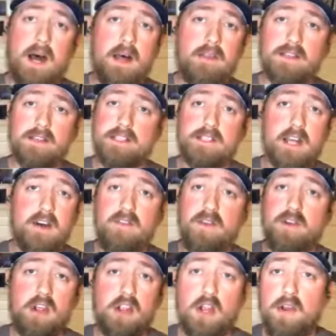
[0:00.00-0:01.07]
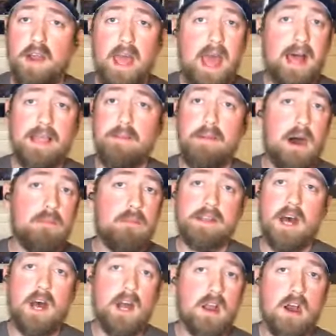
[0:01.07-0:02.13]
There's stuff you can go to
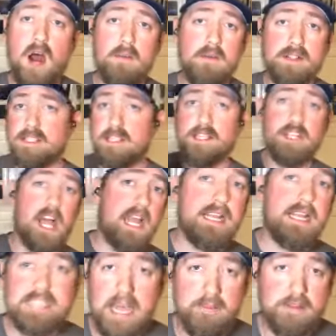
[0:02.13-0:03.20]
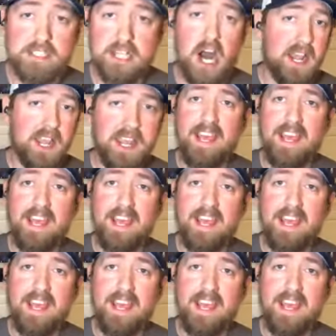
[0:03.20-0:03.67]
Alibaba.com as a Chinese Amazon